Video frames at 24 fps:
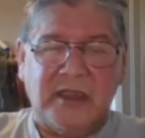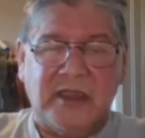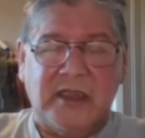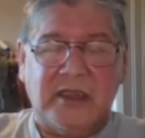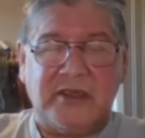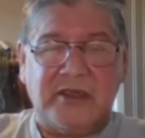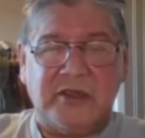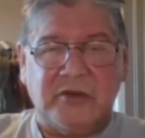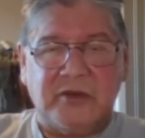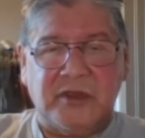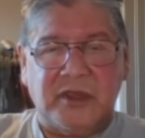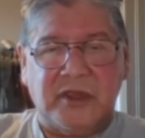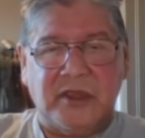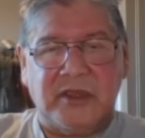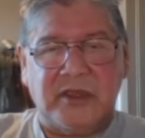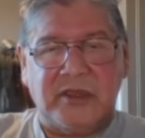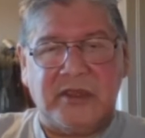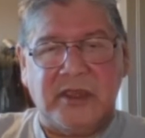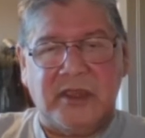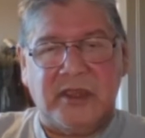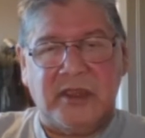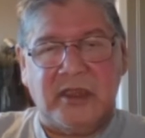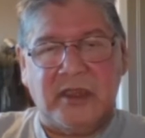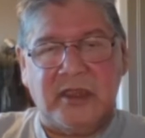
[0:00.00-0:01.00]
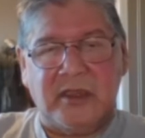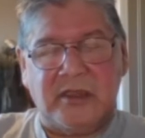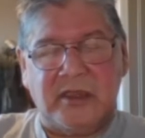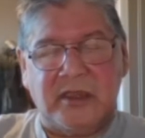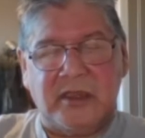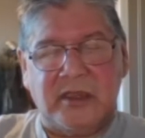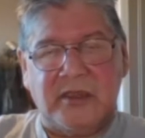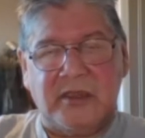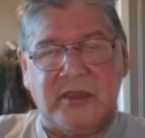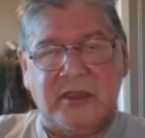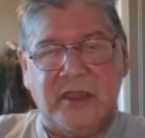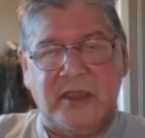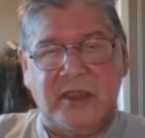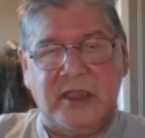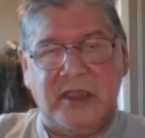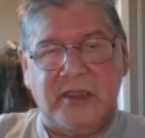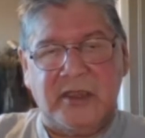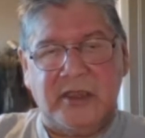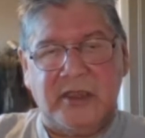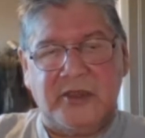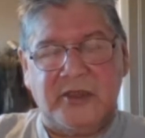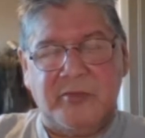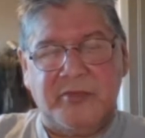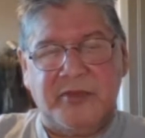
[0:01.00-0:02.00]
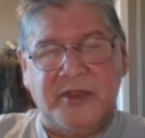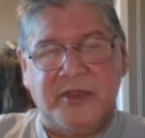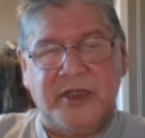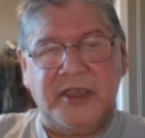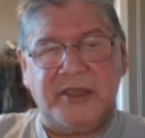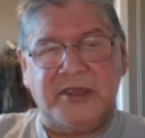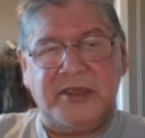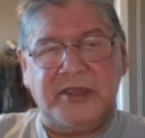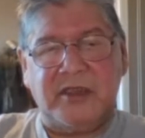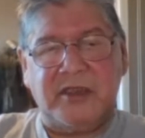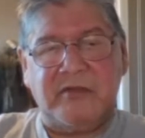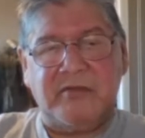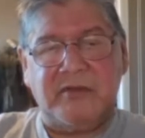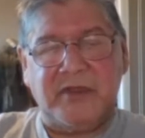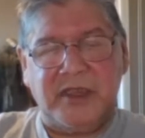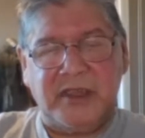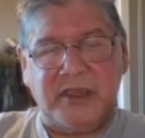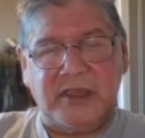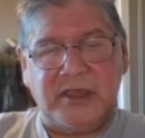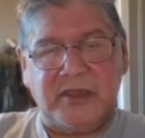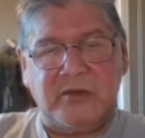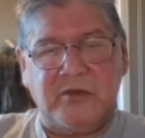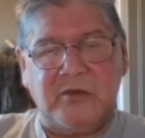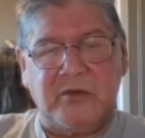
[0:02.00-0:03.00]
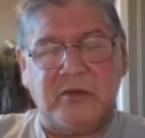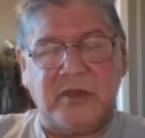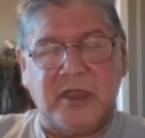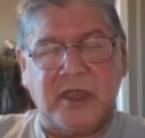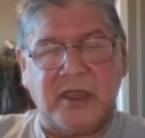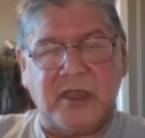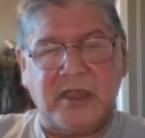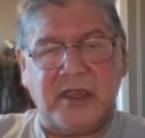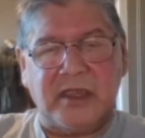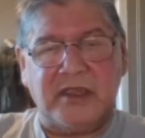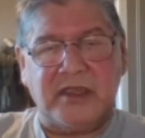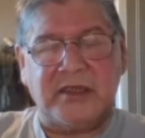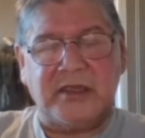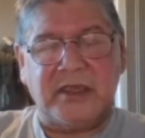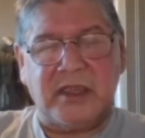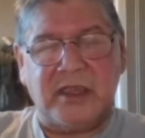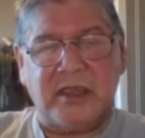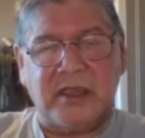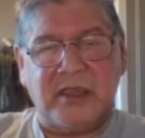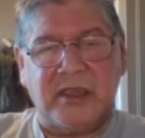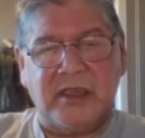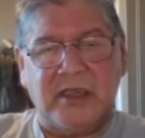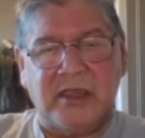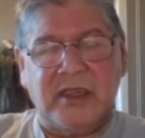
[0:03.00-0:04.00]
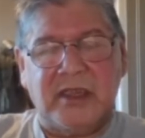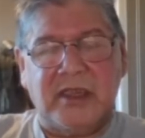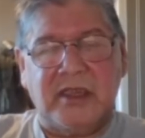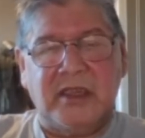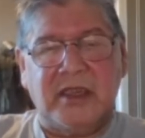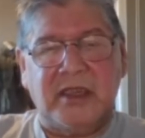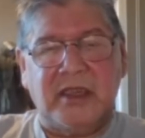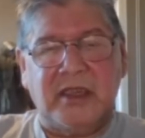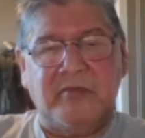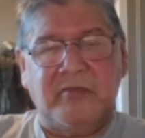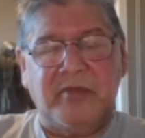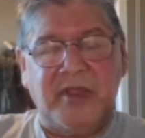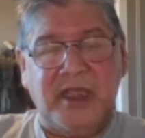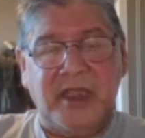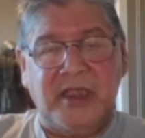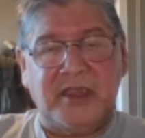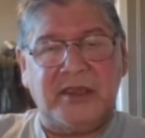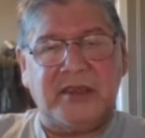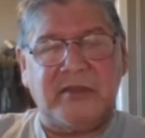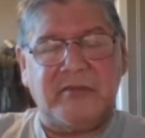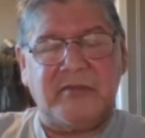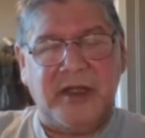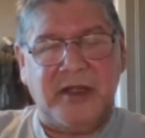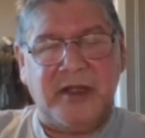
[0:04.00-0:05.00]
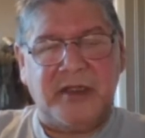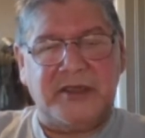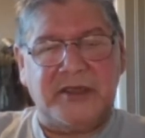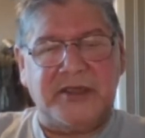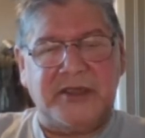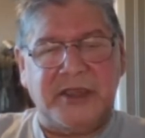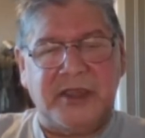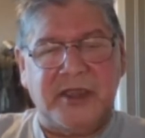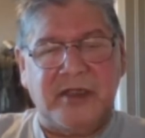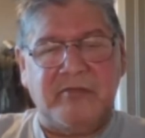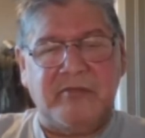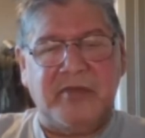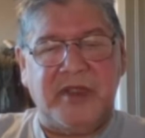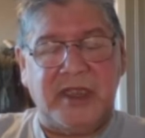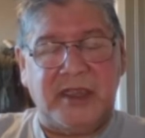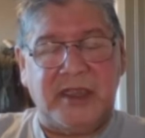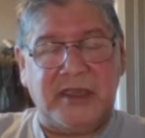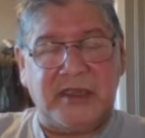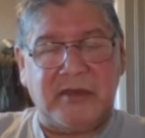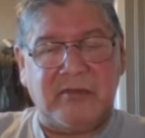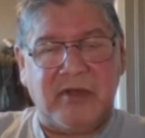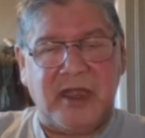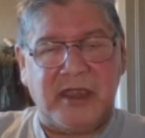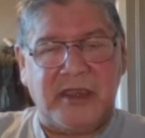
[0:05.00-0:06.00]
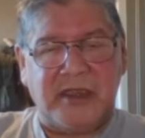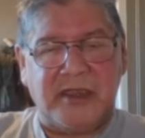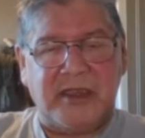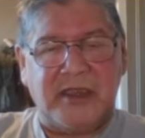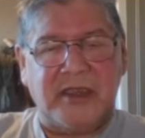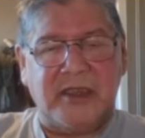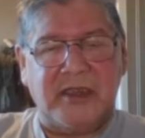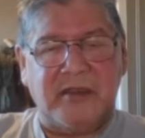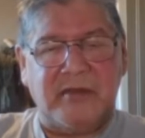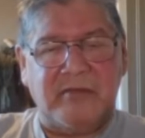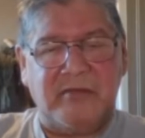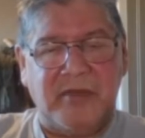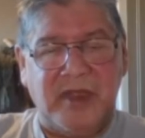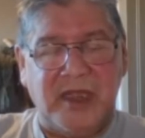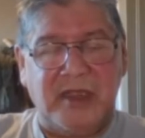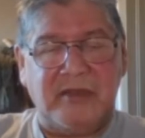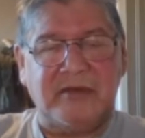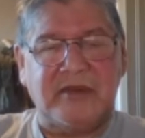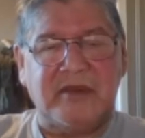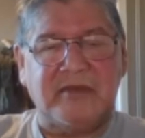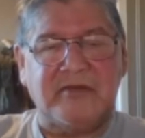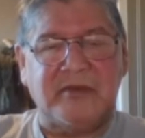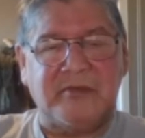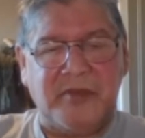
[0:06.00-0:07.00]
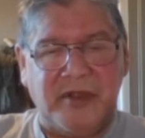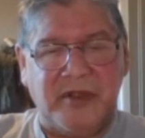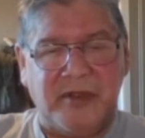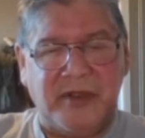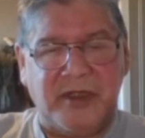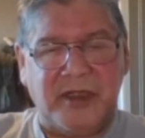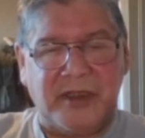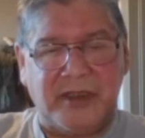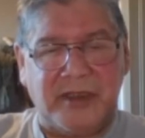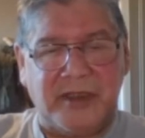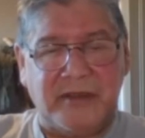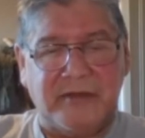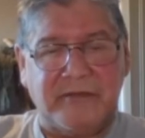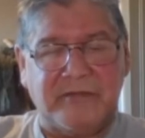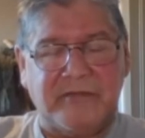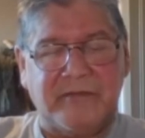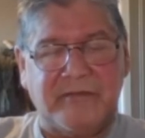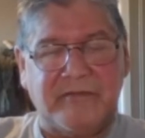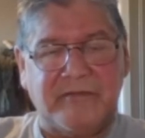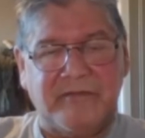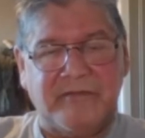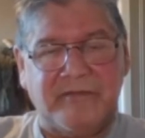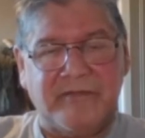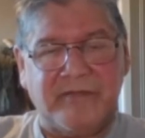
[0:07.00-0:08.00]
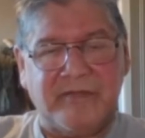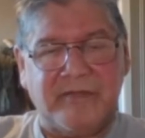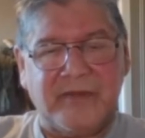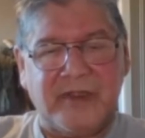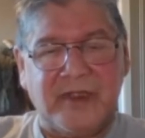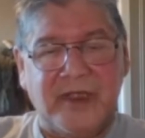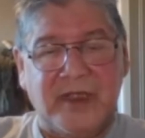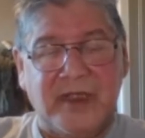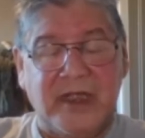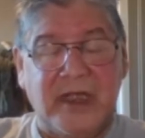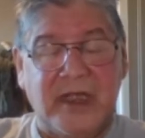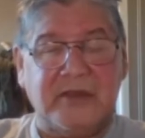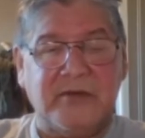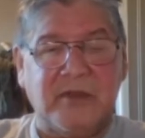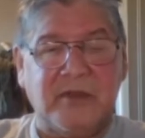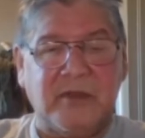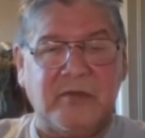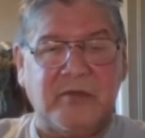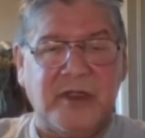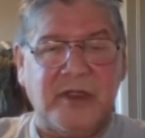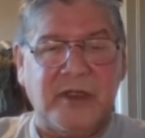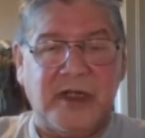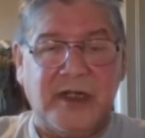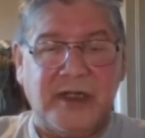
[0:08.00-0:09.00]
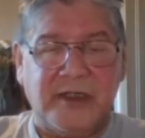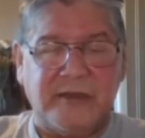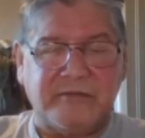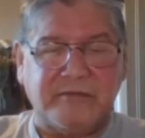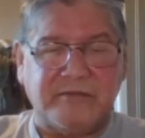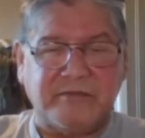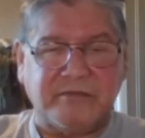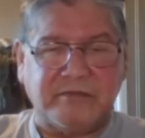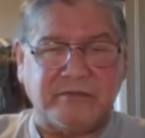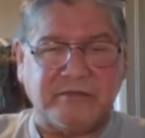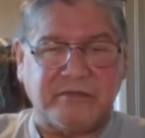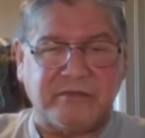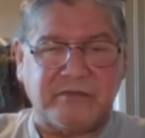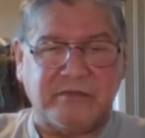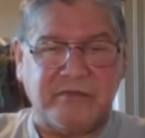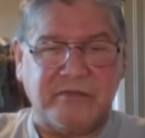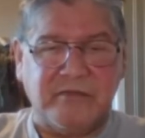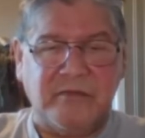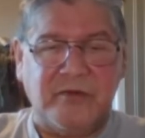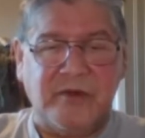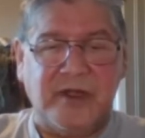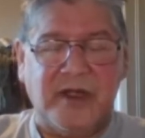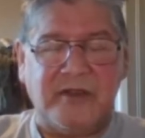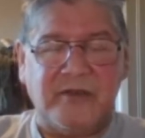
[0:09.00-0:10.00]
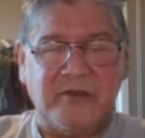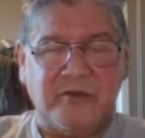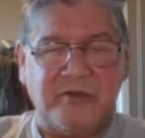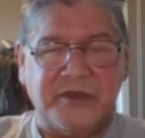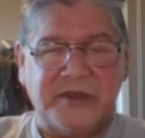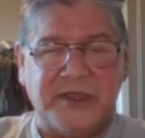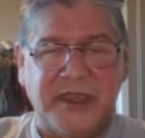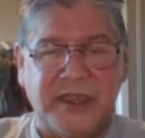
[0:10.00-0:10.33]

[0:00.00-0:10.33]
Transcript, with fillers: And so the, the interpretation of Kishigugak is uh, beings of energy, beings of light, beings of spirit. And that's what we are. We are those